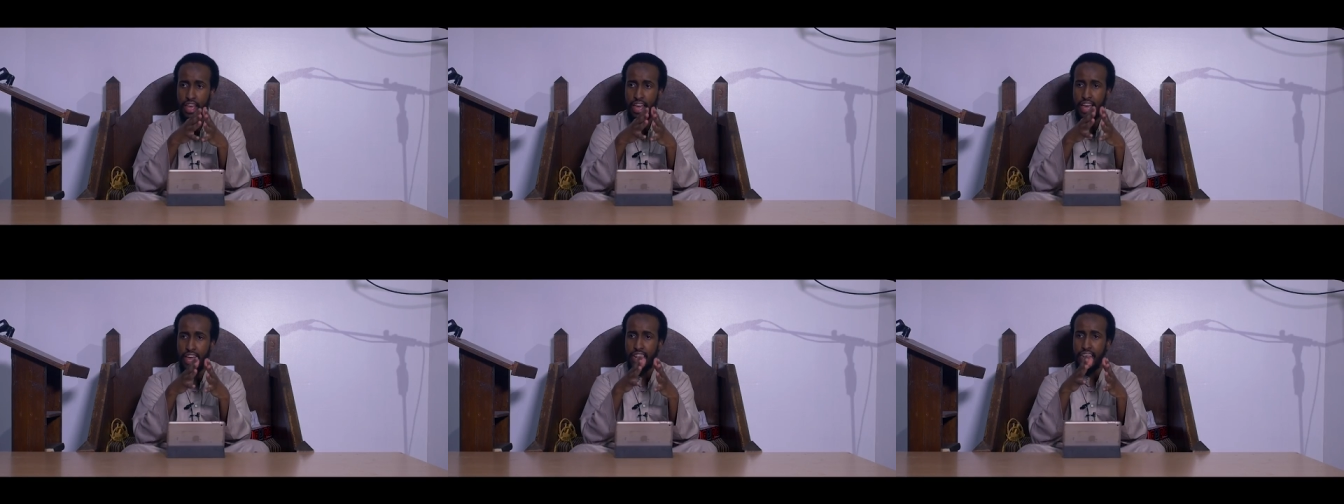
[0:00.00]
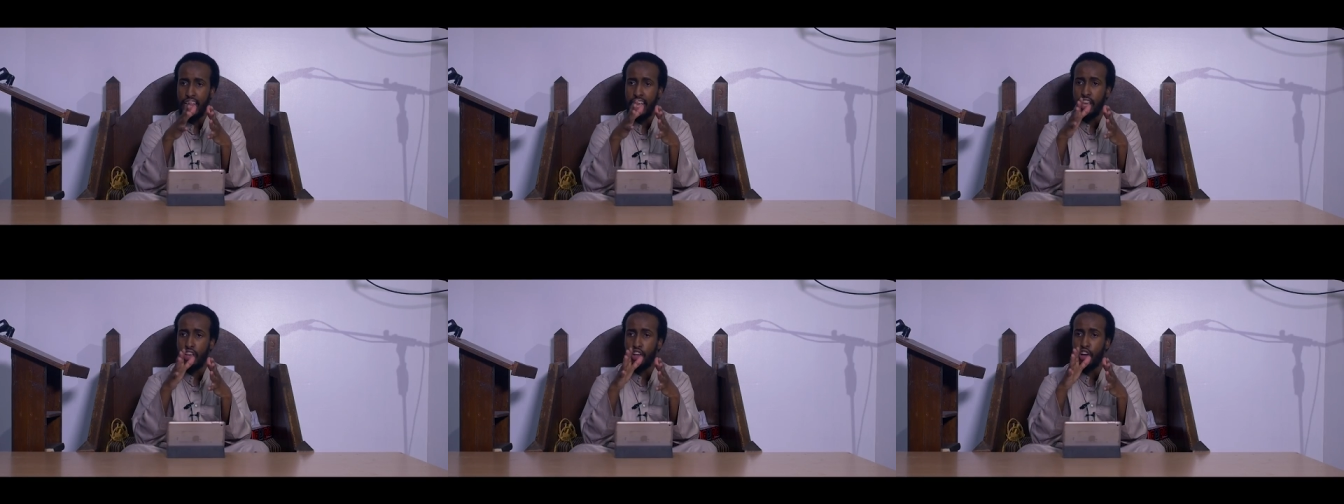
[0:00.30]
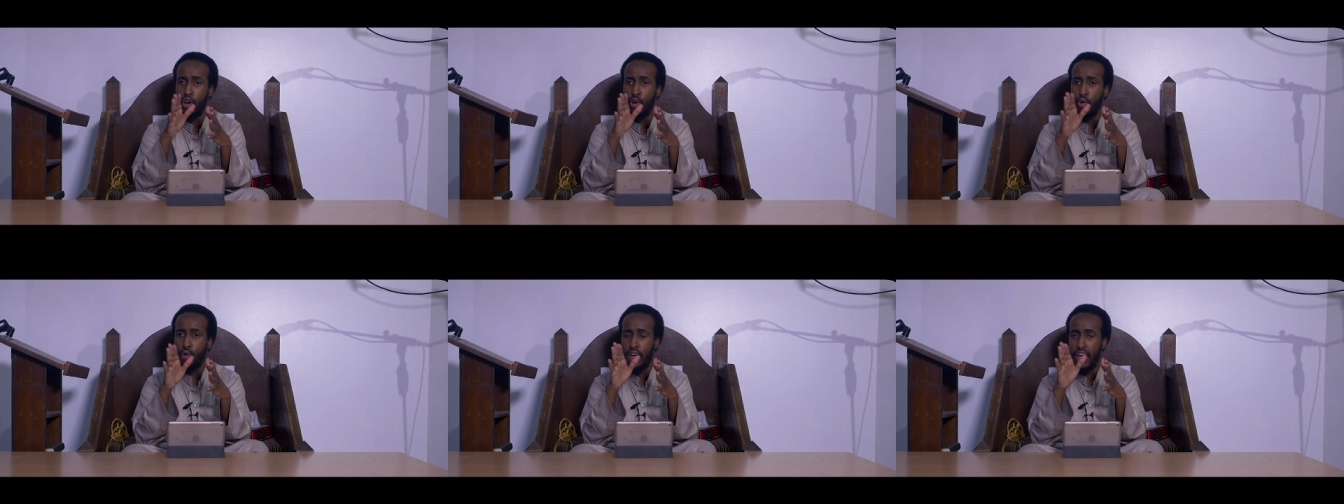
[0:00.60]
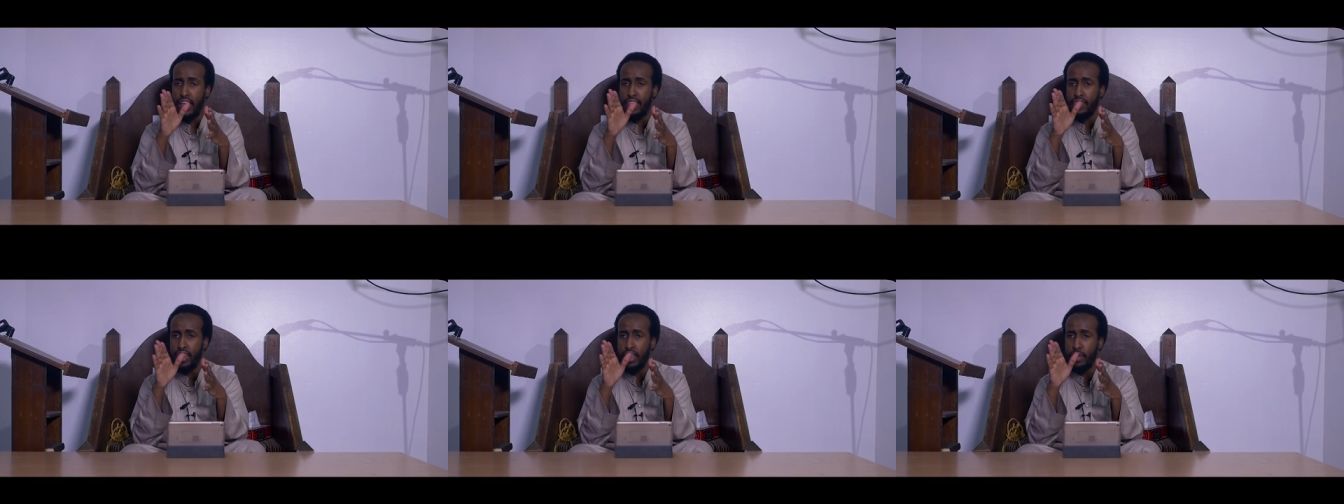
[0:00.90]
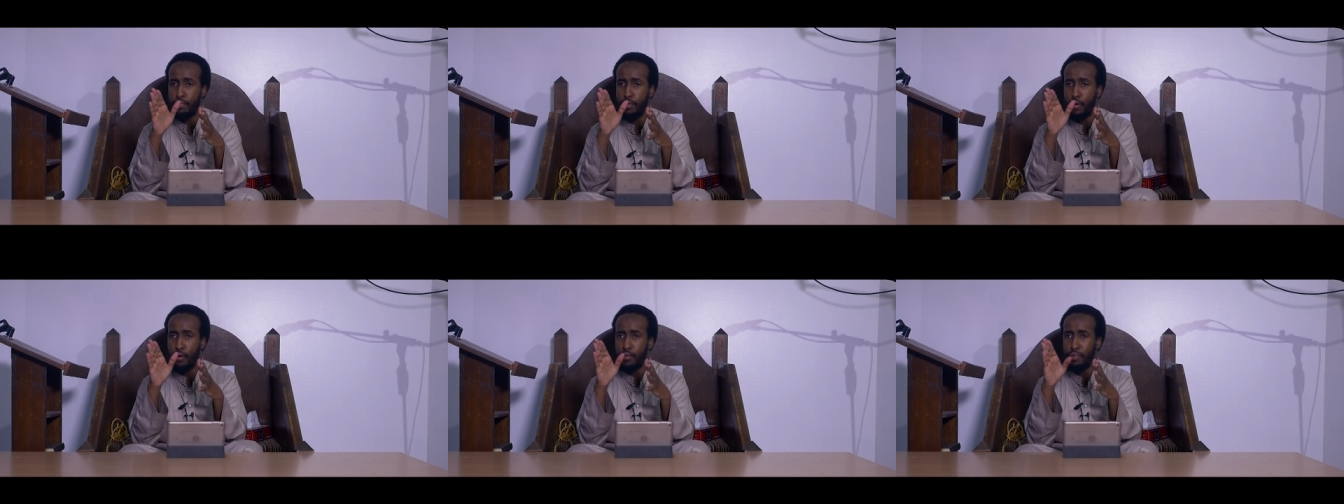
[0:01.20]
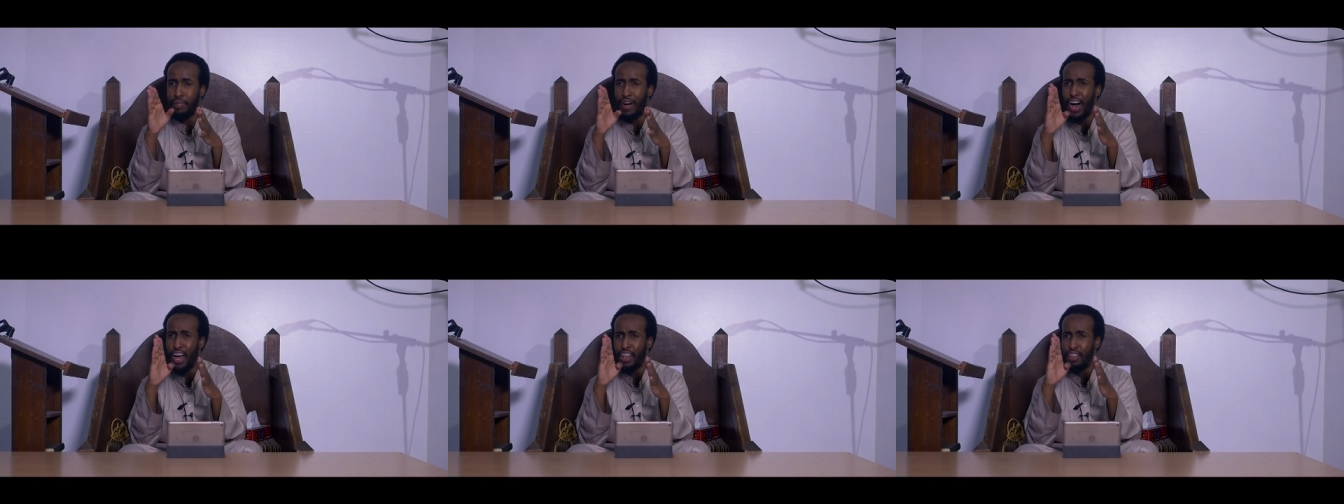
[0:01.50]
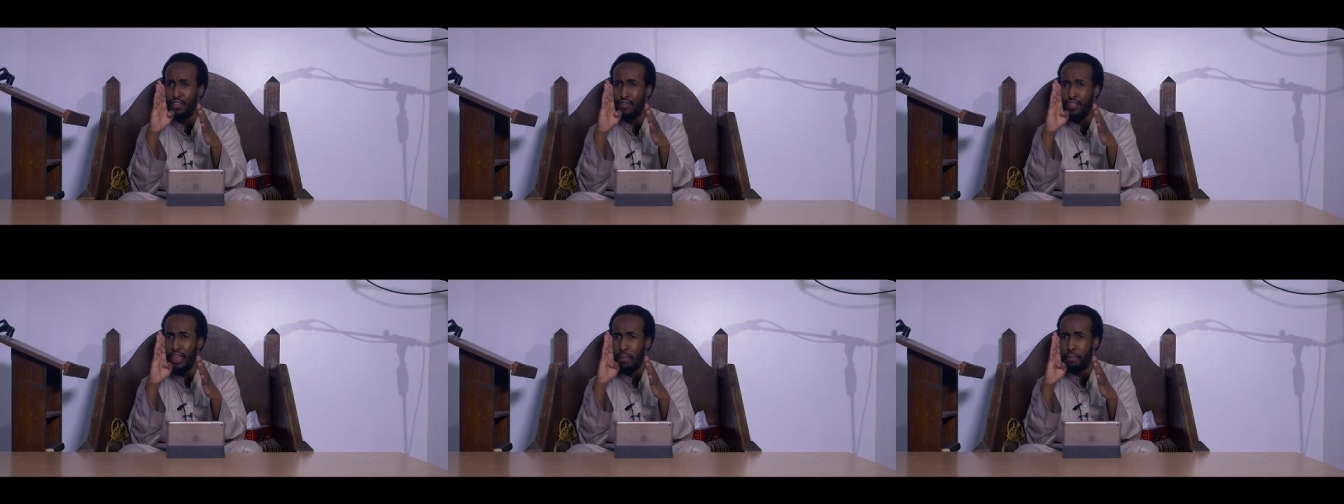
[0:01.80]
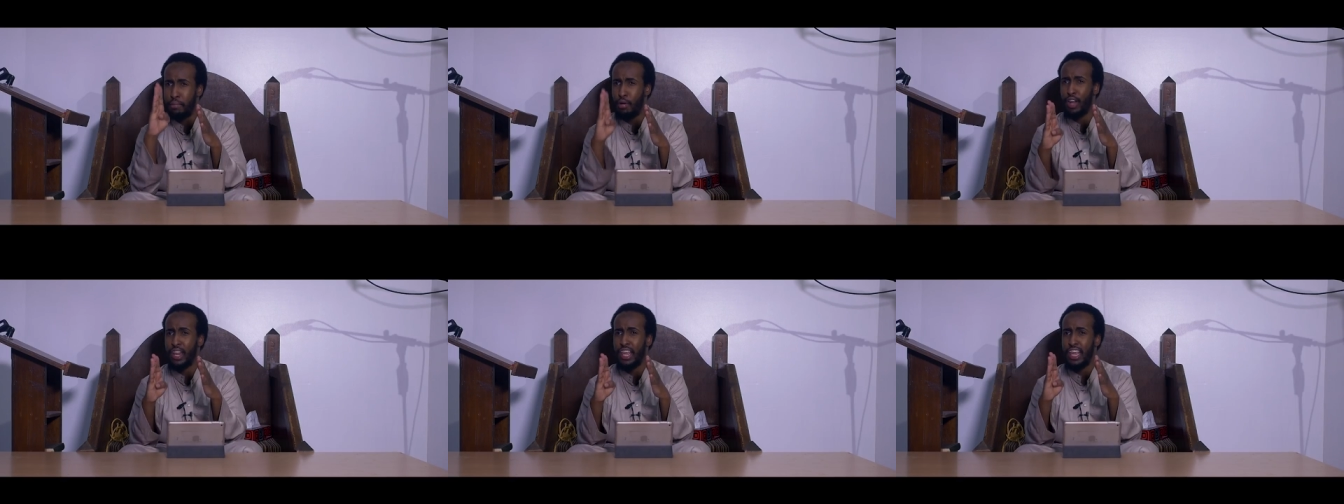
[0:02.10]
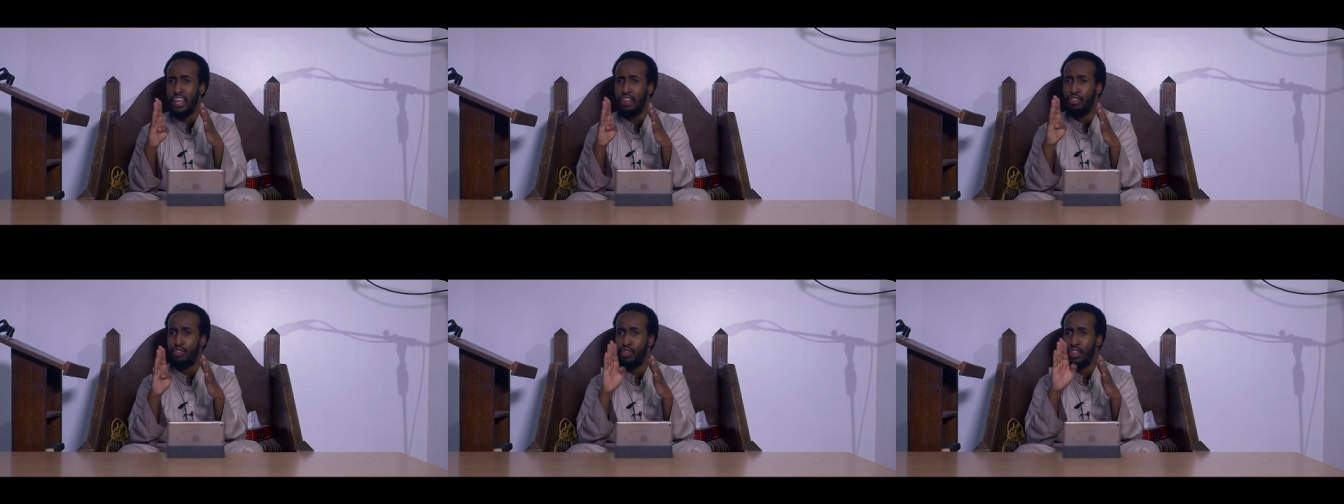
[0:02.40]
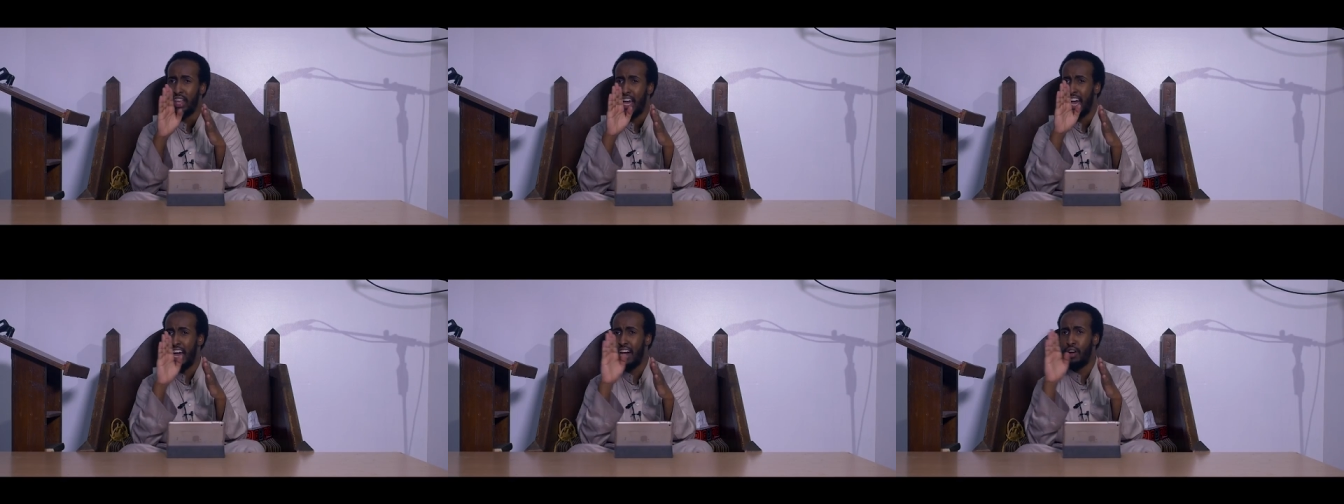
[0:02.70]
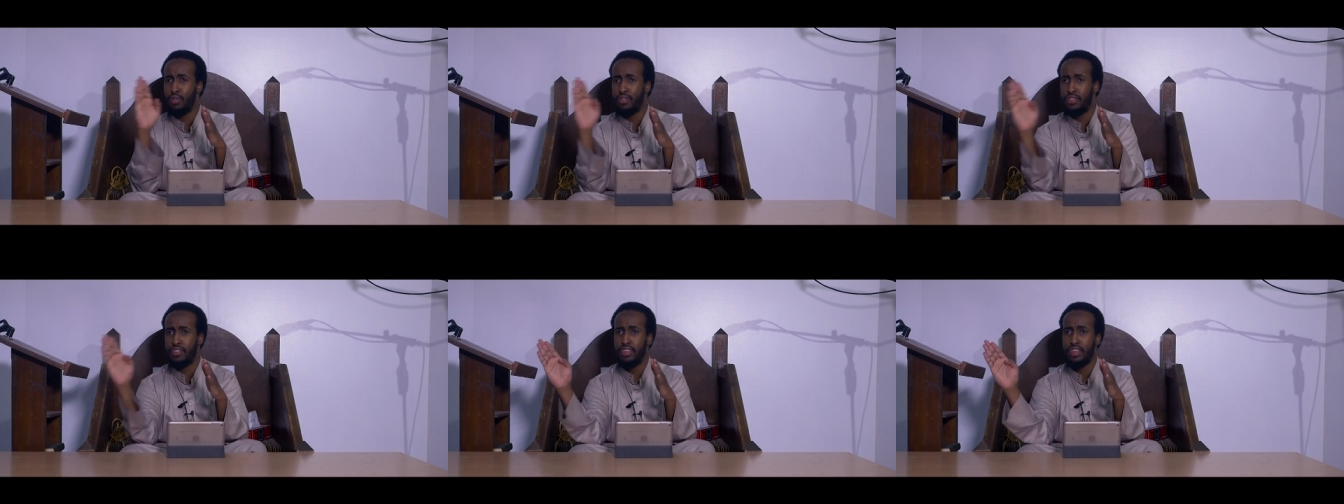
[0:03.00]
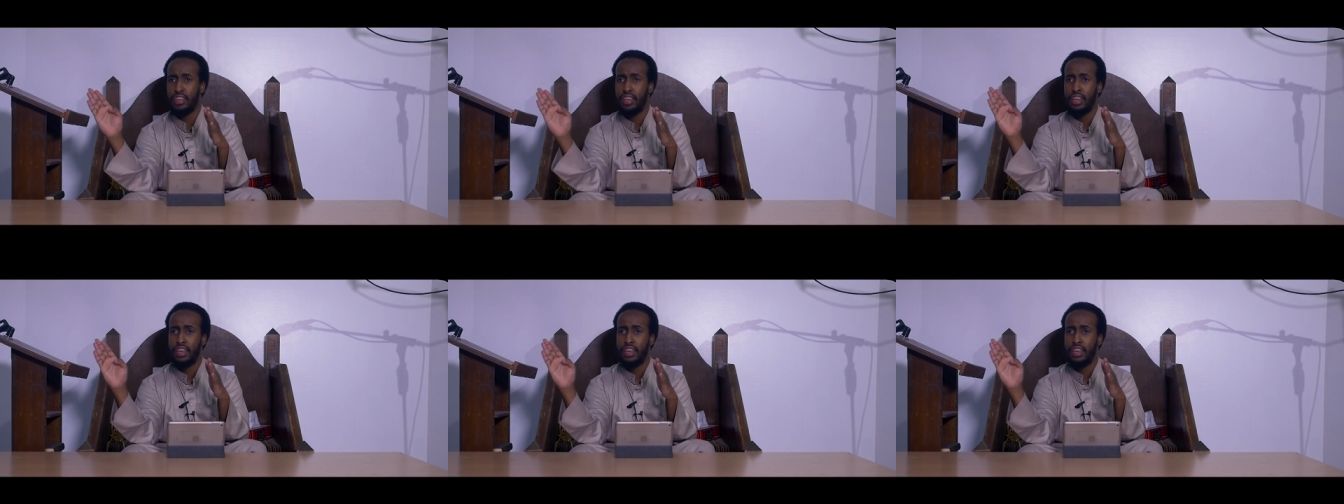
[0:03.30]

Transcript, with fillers: and they go and they put part of their body into the house,